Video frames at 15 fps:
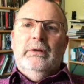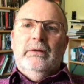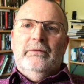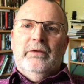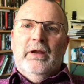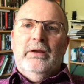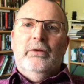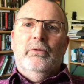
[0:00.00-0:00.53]

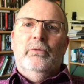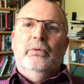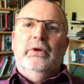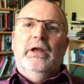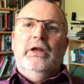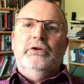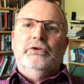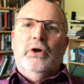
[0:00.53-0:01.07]
take a good
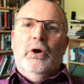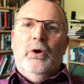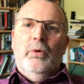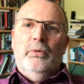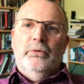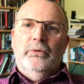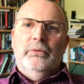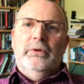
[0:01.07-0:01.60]
edge,
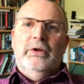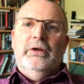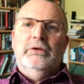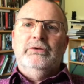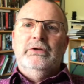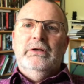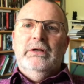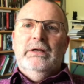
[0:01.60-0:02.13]
hold a good
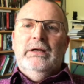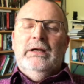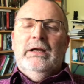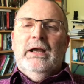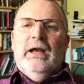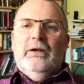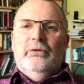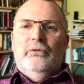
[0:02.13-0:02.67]
edge,
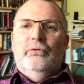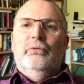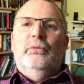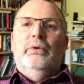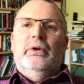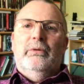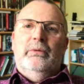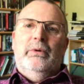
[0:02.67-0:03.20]
and do
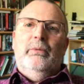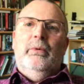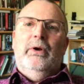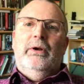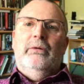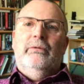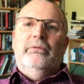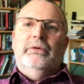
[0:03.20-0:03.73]
what I
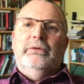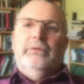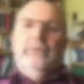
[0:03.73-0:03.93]
require of it.